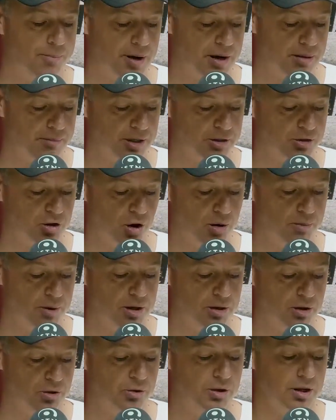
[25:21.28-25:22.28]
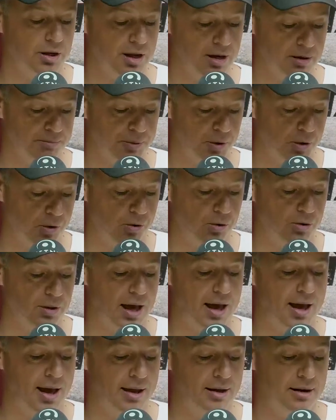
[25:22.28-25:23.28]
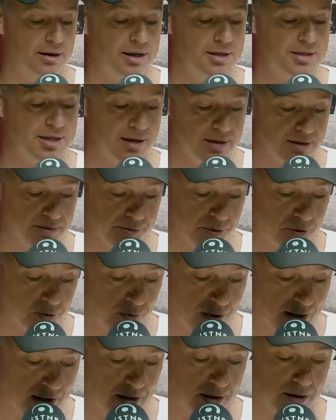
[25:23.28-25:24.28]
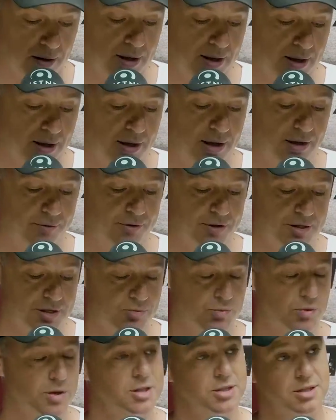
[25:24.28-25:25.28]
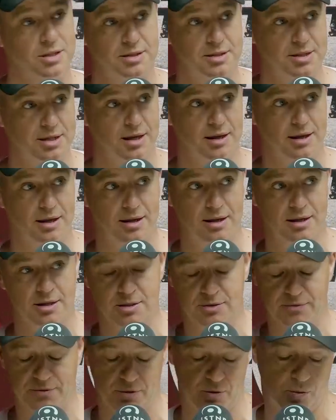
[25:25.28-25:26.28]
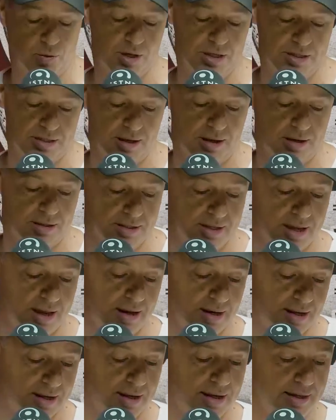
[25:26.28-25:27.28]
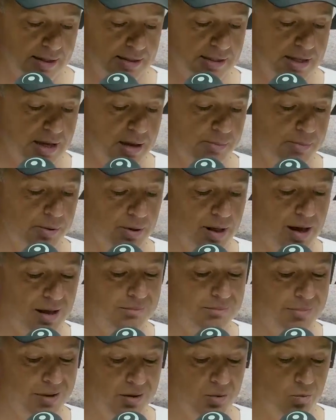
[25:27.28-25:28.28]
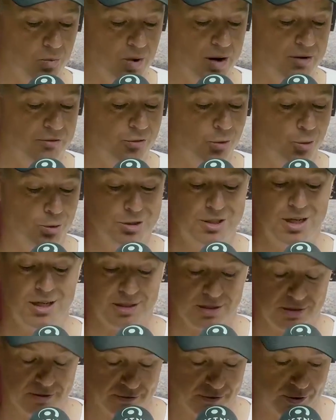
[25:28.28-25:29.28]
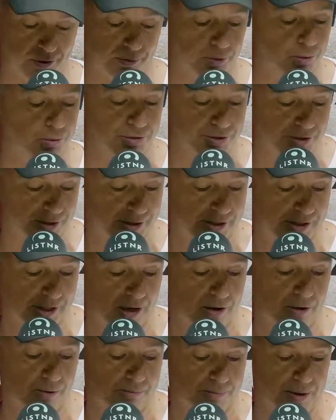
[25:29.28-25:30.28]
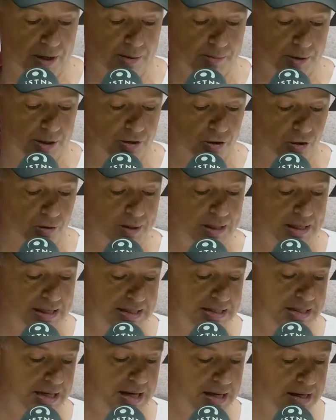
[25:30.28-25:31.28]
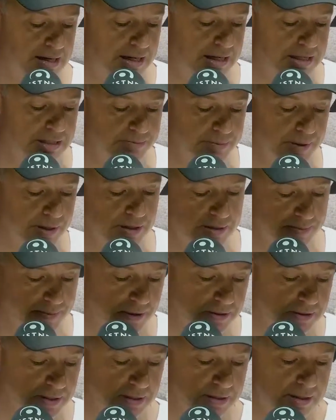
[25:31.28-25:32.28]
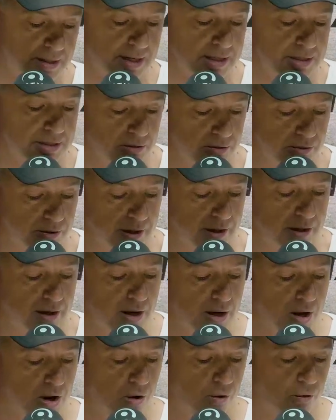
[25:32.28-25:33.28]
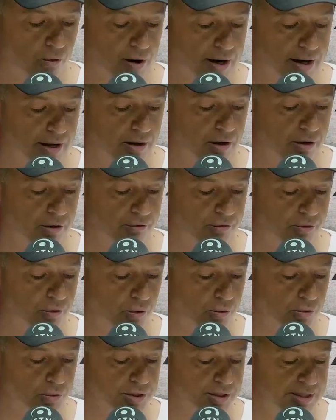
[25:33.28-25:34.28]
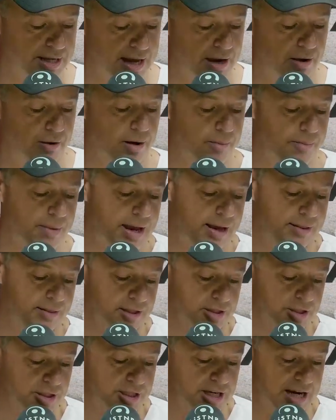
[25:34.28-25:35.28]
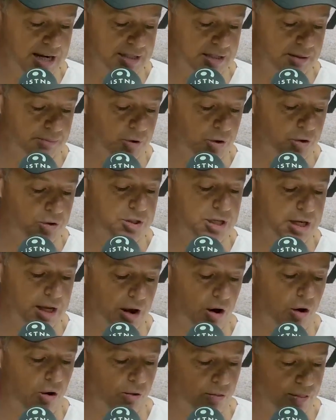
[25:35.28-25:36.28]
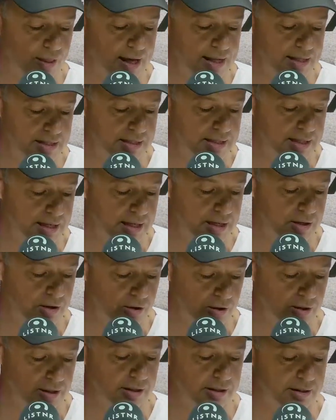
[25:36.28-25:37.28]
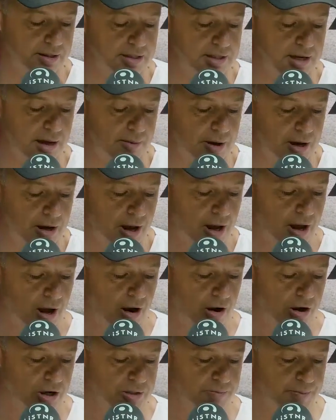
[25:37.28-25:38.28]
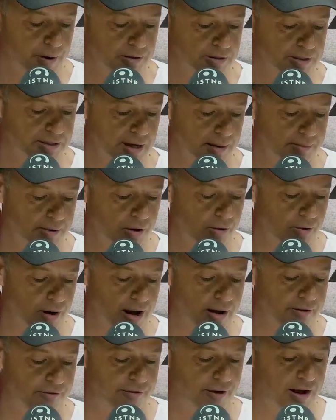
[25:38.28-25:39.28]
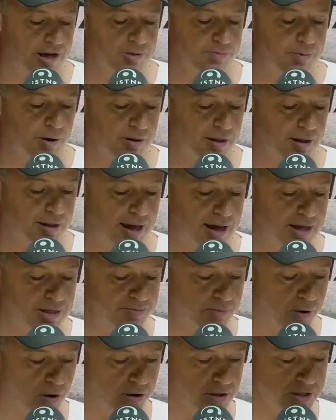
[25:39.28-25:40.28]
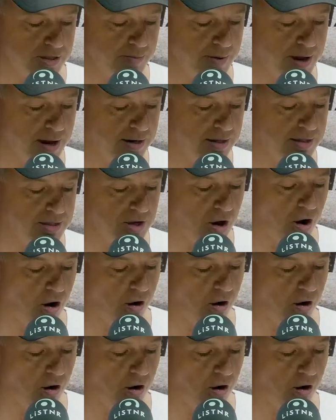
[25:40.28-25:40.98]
by Benny McDermott, who can hit a ball, and he's hitting the ball well. If his recent innings for Queensland is any example, unbeaten 146 for the Bulls. So Benny McDermott is in. He's been exposed to international cricket already, of course. Now, a man that's just emerging on that scene. Earlier in the summer, I spoke to WA fast bowler Lance Morris about